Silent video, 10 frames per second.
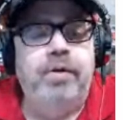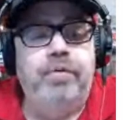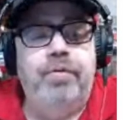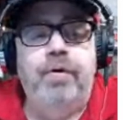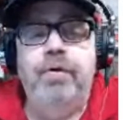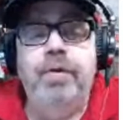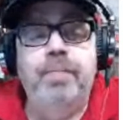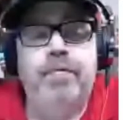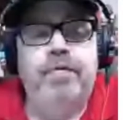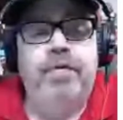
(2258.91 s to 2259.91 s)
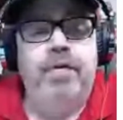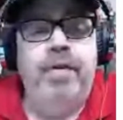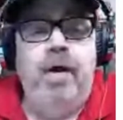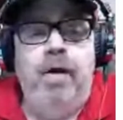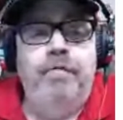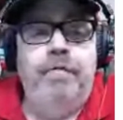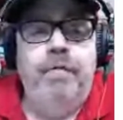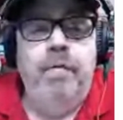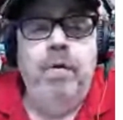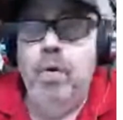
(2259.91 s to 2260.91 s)
They're 30%
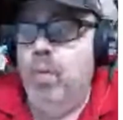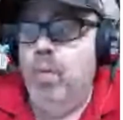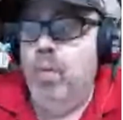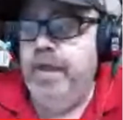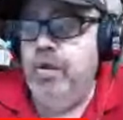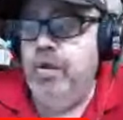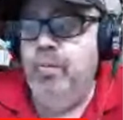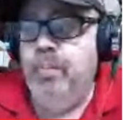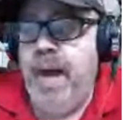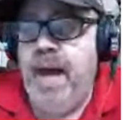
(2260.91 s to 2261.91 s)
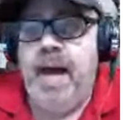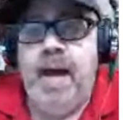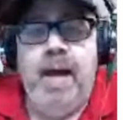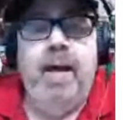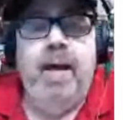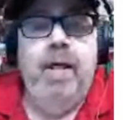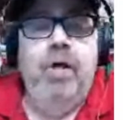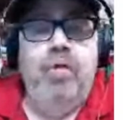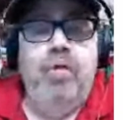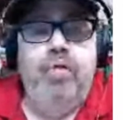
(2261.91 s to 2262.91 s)
off when you buy
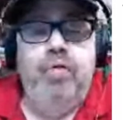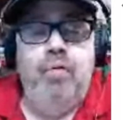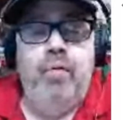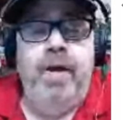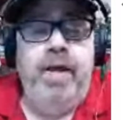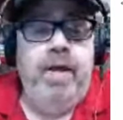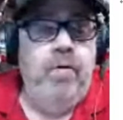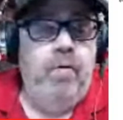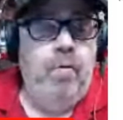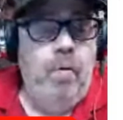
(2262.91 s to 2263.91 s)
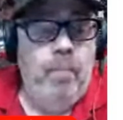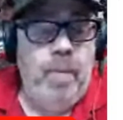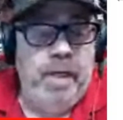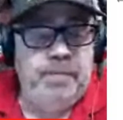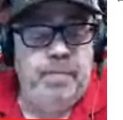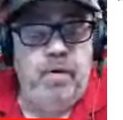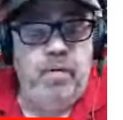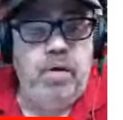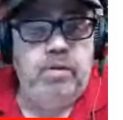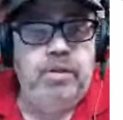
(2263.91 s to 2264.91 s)
3 or more baseball
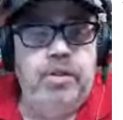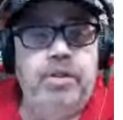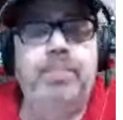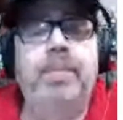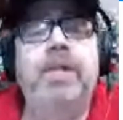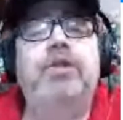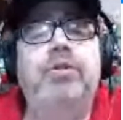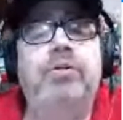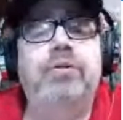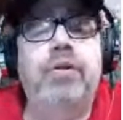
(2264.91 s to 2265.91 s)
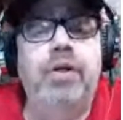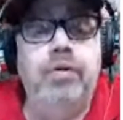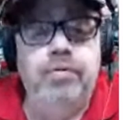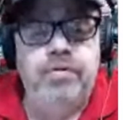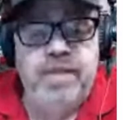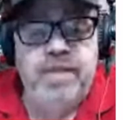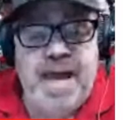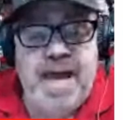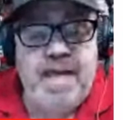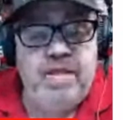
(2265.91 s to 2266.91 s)
cards. Just be sure to use the
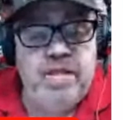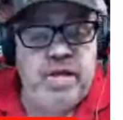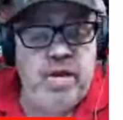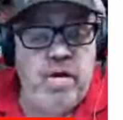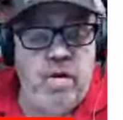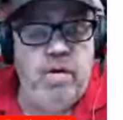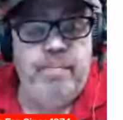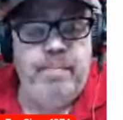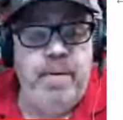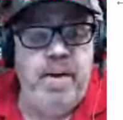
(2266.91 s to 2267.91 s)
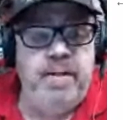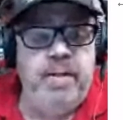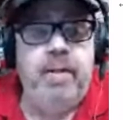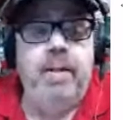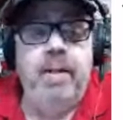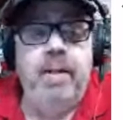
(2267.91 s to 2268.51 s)
Add to Cart button.